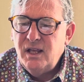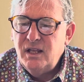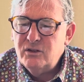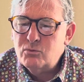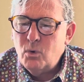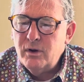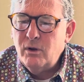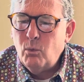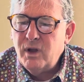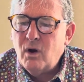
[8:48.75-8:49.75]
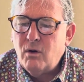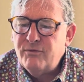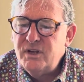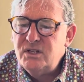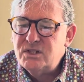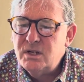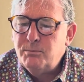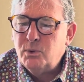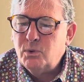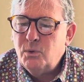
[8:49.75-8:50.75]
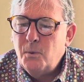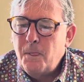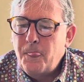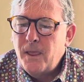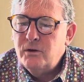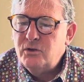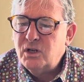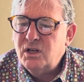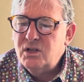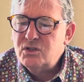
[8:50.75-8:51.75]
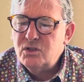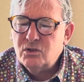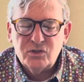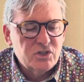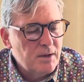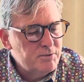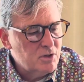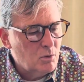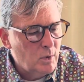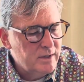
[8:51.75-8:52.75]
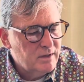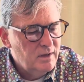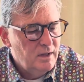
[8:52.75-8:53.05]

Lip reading: is one that we call fee simple to conditional subsequent.